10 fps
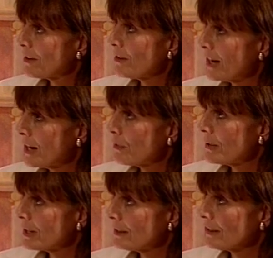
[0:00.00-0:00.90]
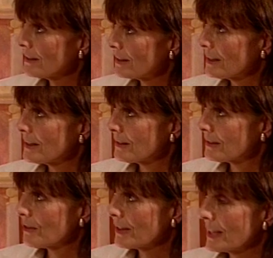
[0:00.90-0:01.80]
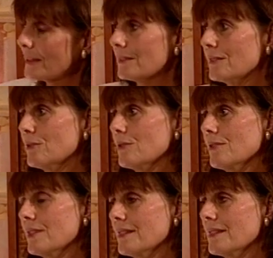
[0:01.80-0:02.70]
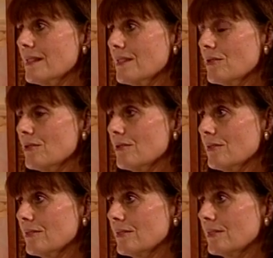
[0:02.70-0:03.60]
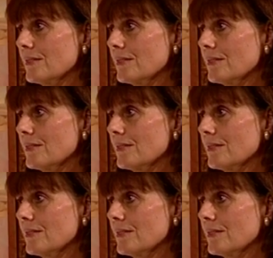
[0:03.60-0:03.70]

That the language is connected to all these things too.